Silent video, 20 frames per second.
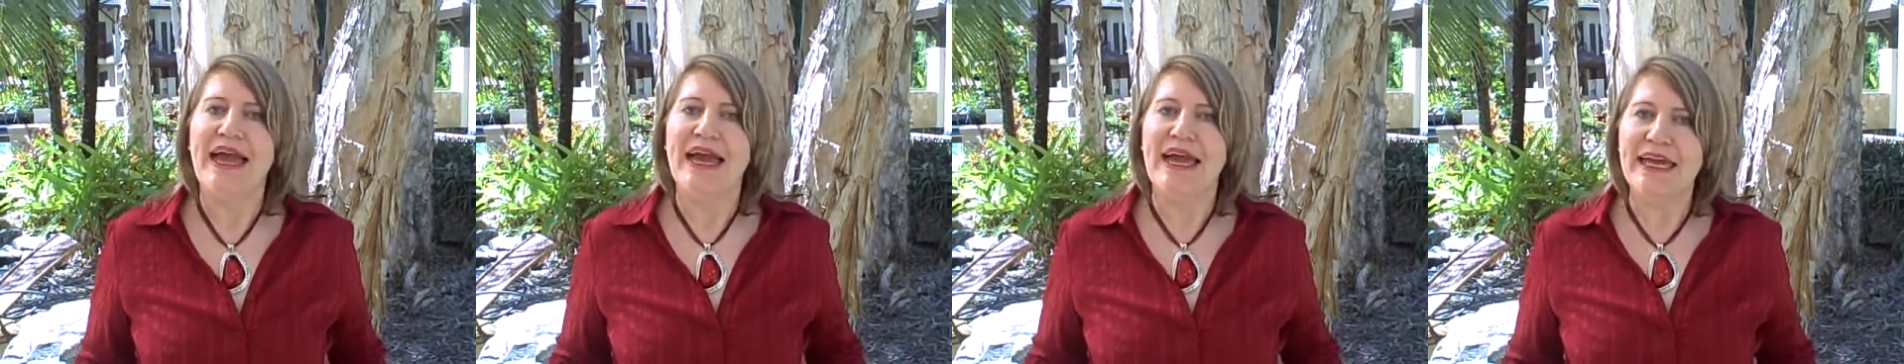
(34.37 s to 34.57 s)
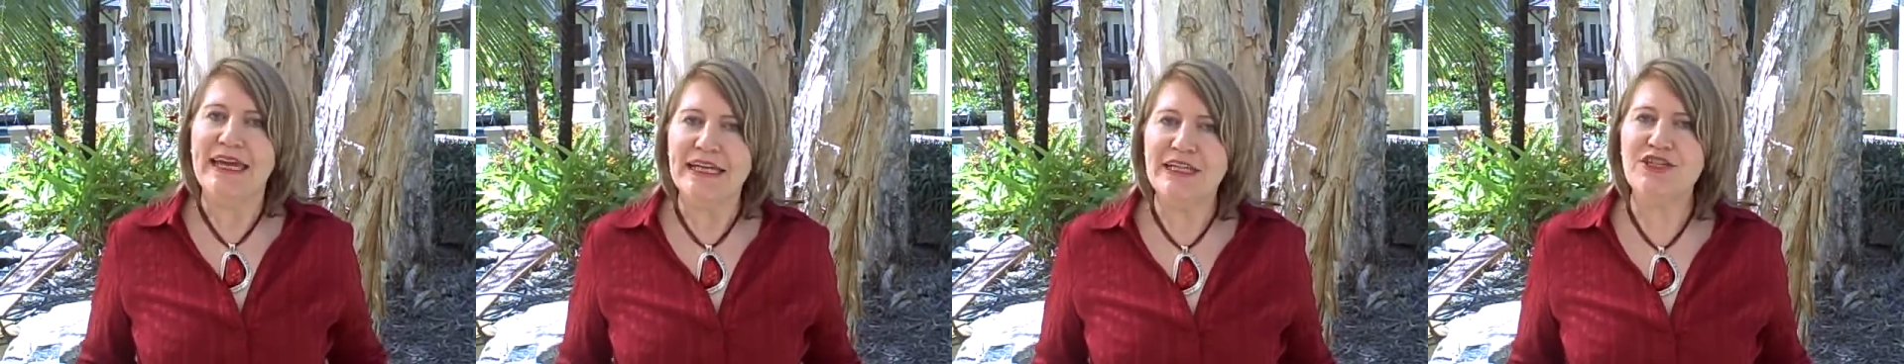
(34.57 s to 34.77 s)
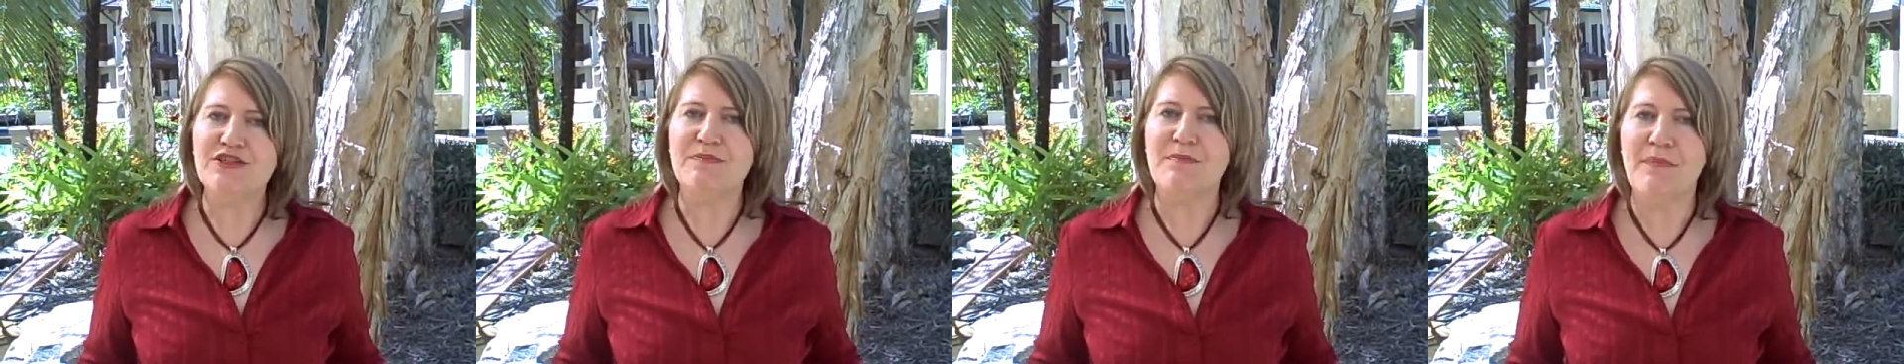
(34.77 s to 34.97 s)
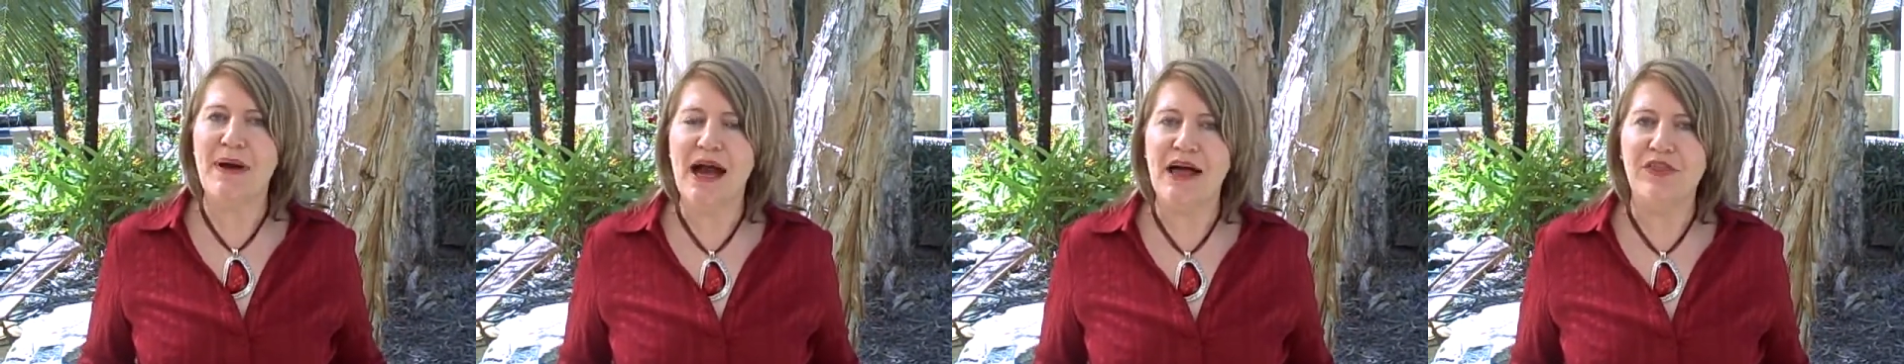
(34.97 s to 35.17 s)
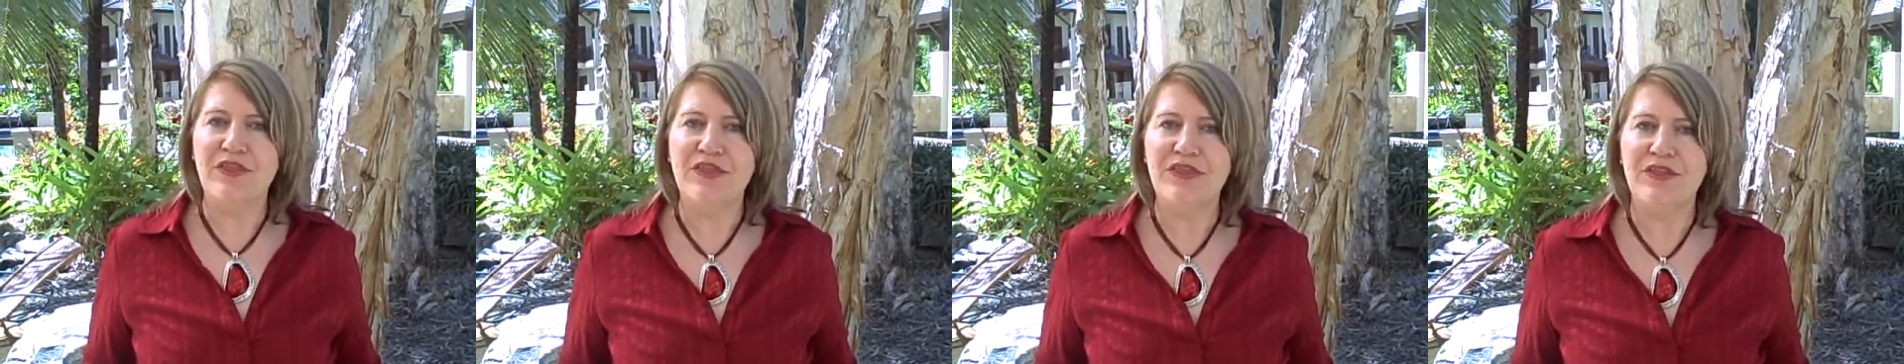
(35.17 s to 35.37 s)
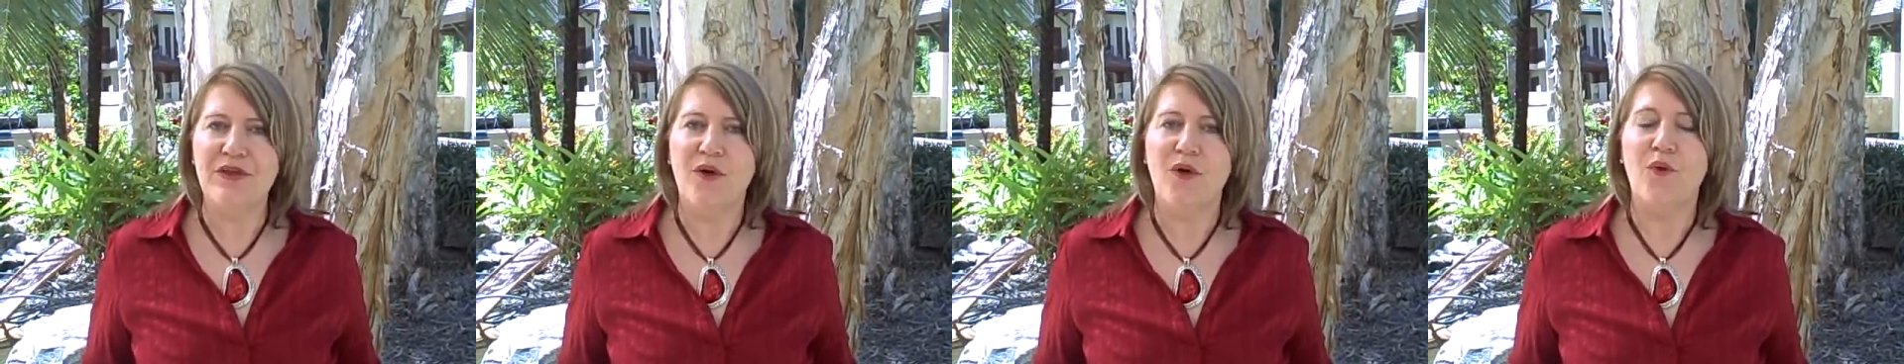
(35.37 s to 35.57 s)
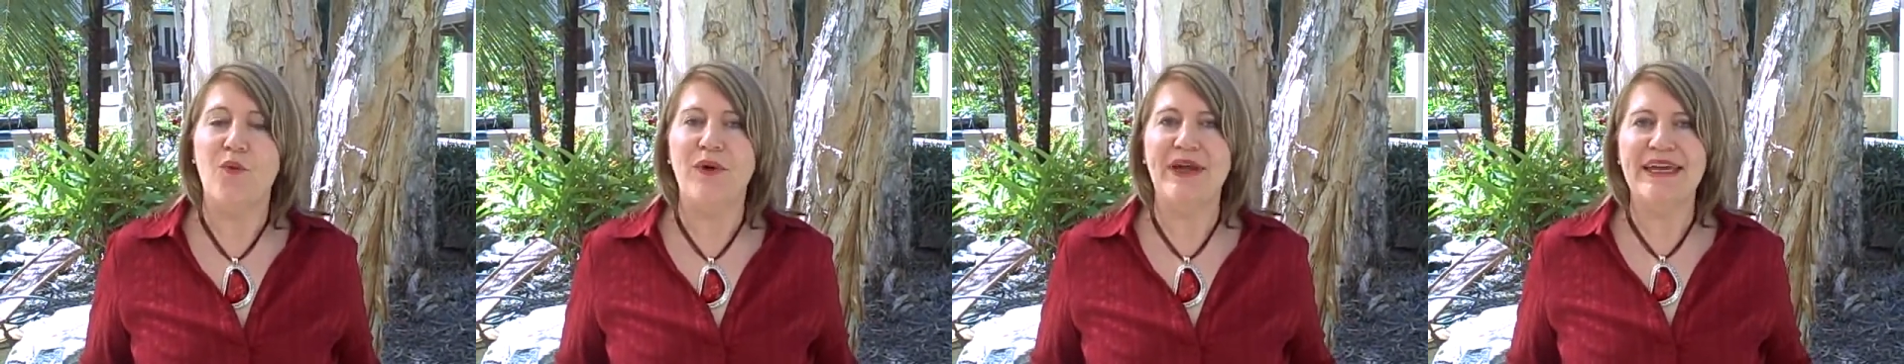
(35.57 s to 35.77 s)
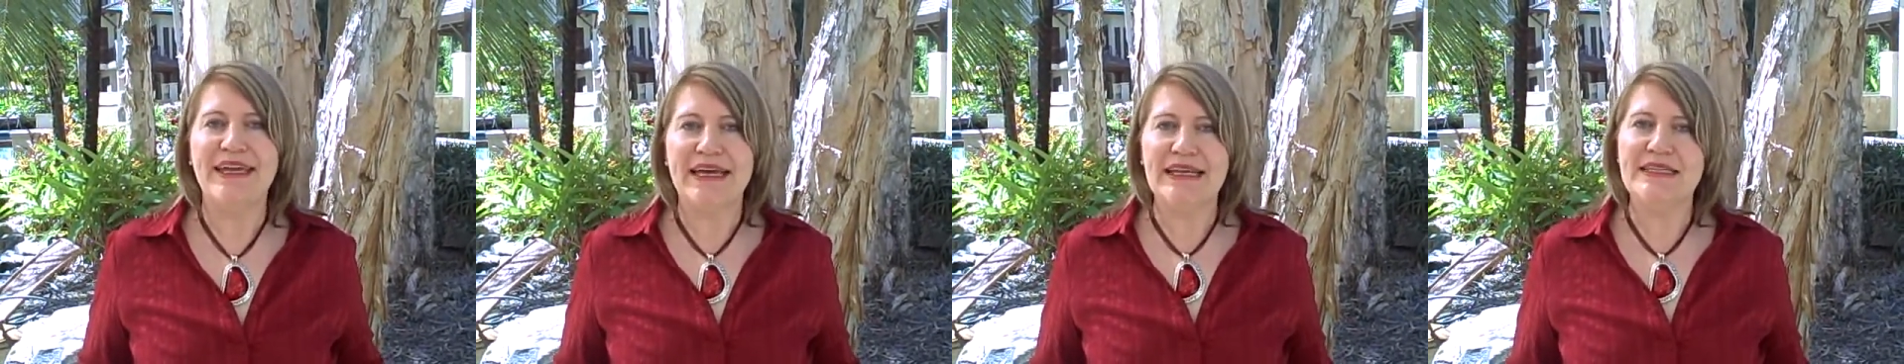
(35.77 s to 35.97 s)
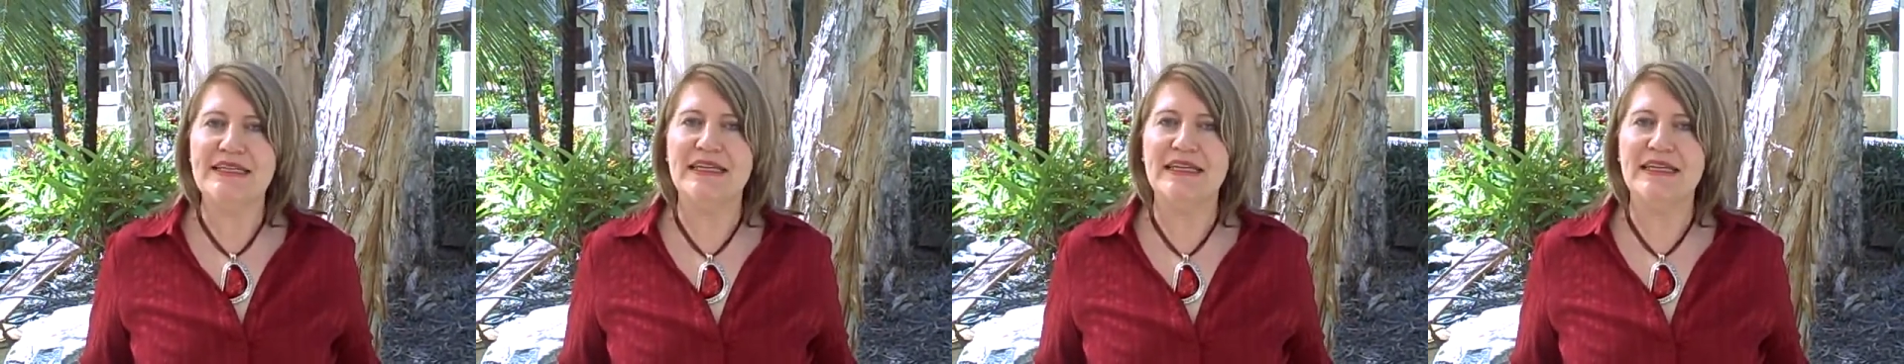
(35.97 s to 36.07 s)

Each month we get